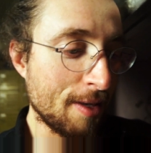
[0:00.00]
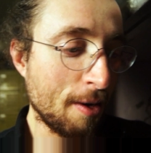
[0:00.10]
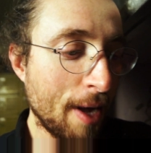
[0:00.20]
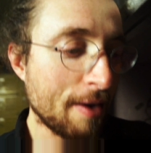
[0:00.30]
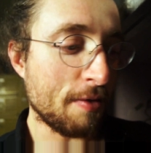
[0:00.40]
is
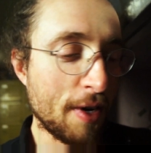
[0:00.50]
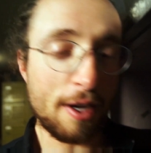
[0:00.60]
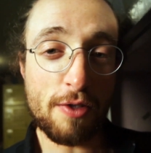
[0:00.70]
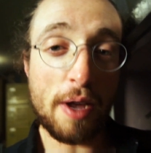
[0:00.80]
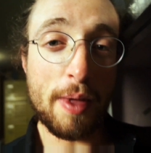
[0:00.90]
you don't have to
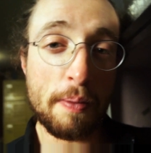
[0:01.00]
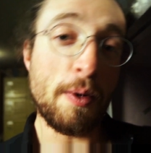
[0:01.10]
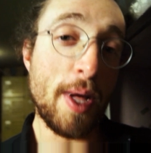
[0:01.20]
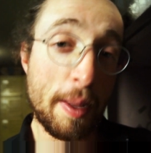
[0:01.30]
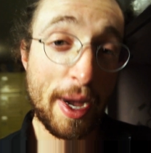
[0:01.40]
fucking tram them.
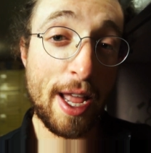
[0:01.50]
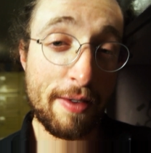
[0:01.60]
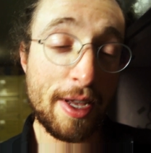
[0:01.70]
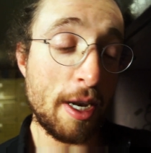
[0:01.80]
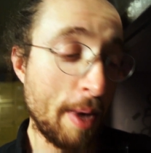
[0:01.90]
Well, I might
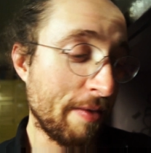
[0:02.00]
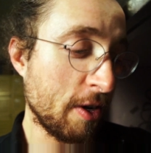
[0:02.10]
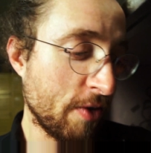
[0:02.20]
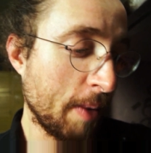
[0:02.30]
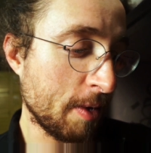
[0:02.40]
have, end up having
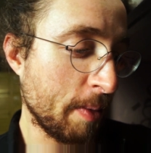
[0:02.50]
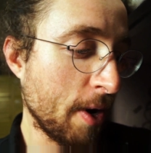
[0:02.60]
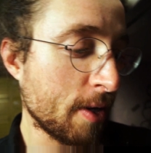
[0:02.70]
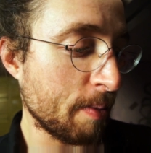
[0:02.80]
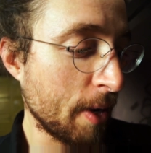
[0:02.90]
to tram some
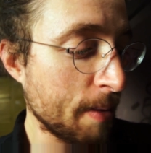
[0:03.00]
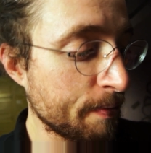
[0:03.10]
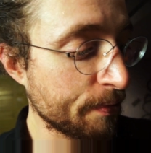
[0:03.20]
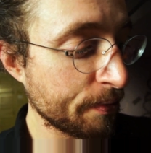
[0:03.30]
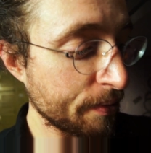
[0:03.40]
parts, but